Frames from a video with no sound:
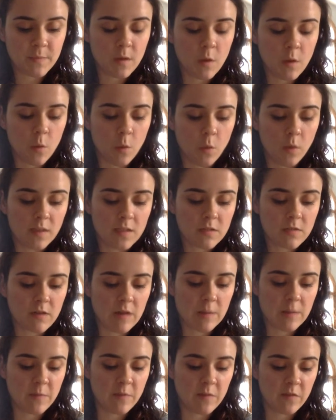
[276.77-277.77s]
One
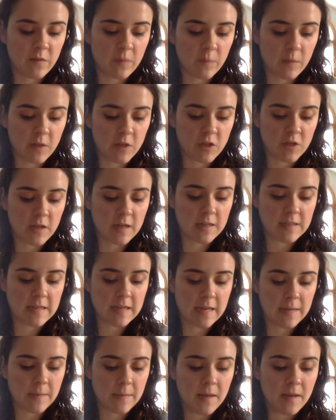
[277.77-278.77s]
scrap of information at a
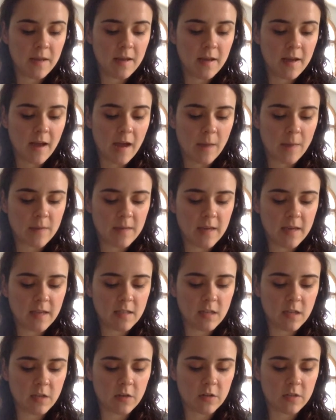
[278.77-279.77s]
time, I began
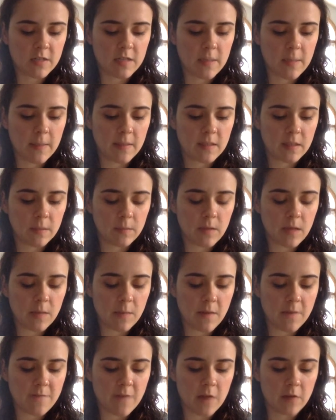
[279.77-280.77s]
to understand that something in
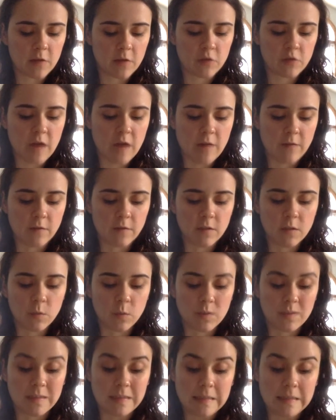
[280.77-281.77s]
my father's travels
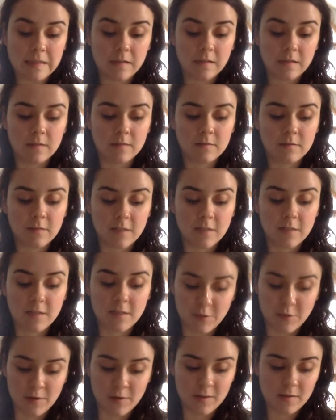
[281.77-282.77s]
was illegal and
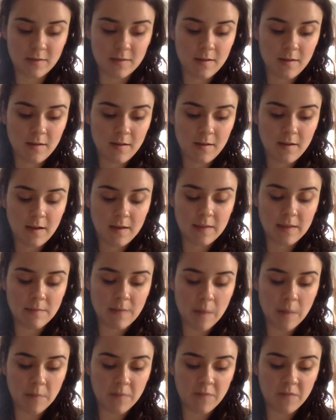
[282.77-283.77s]
dangerous, and that
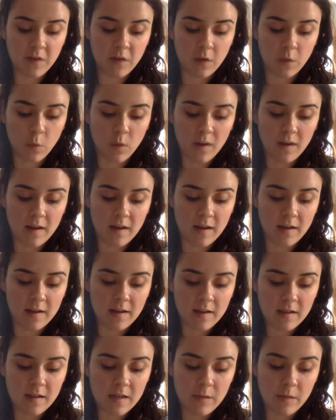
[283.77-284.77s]
Mama feared one day
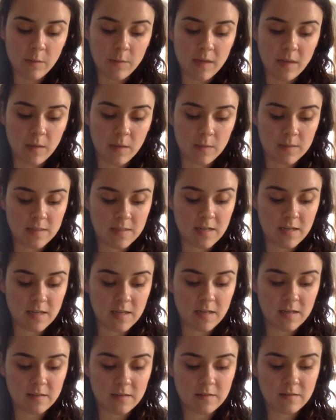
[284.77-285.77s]
he would make a
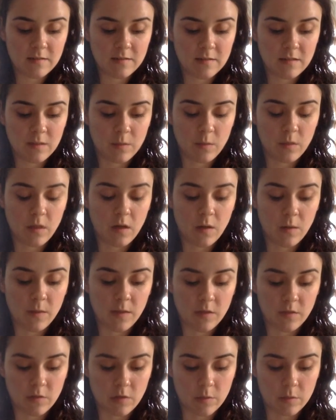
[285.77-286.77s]
mistake, and we'd all be
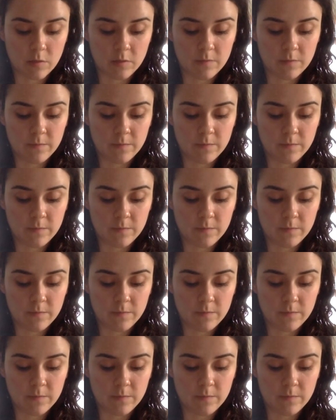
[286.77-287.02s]
in trouble.